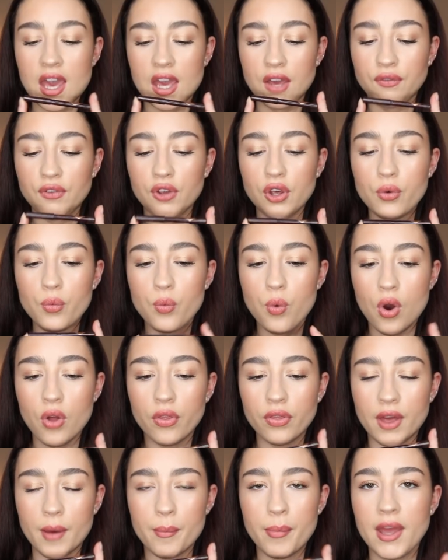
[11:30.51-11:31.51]
if you
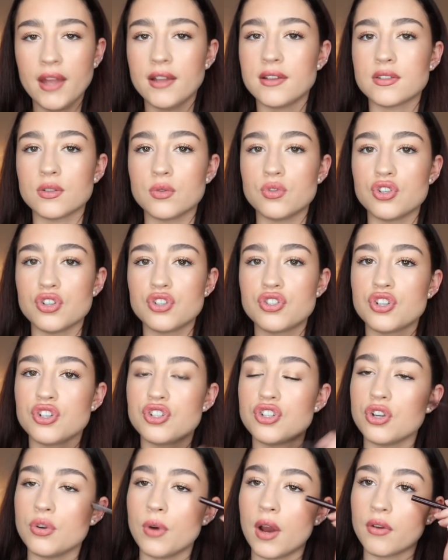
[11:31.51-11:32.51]
want that pencil just to
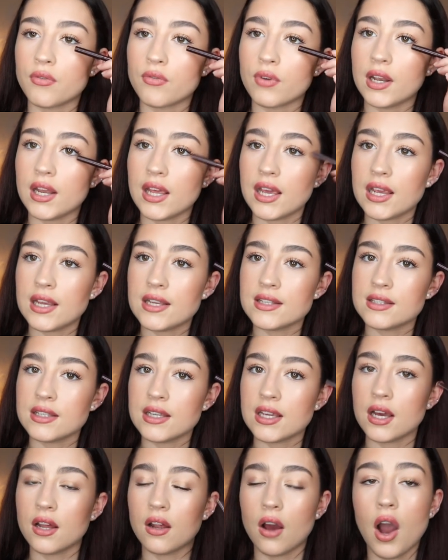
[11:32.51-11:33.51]
do a really easy,